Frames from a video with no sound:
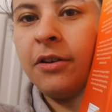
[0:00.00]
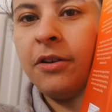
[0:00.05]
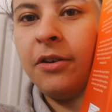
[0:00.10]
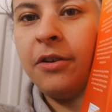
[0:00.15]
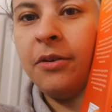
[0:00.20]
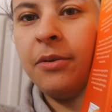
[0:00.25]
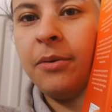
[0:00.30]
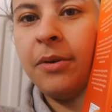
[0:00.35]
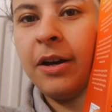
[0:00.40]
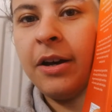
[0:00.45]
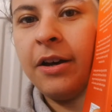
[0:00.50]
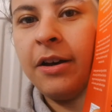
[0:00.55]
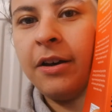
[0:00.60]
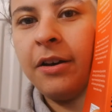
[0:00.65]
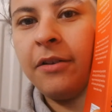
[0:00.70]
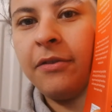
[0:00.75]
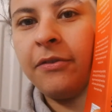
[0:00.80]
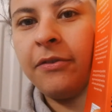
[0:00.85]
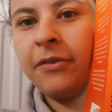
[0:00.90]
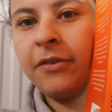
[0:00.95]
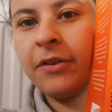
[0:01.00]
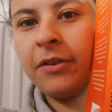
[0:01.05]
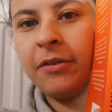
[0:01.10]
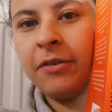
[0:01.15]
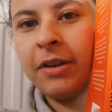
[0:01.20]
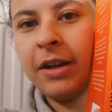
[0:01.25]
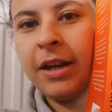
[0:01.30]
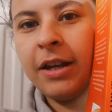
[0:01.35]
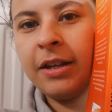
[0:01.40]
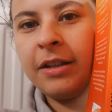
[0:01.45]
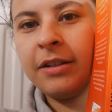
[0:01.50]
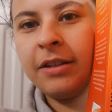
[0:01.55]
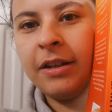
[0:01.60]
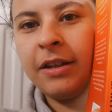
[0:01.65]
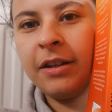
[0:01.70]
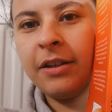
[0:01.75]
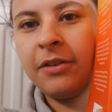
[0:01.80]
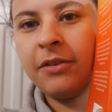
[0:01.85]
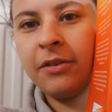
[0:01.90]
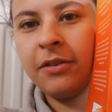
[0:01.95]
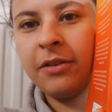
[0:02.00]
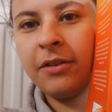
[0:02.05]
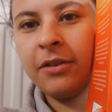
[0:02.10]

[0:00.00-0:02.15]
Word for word: New Earth Created,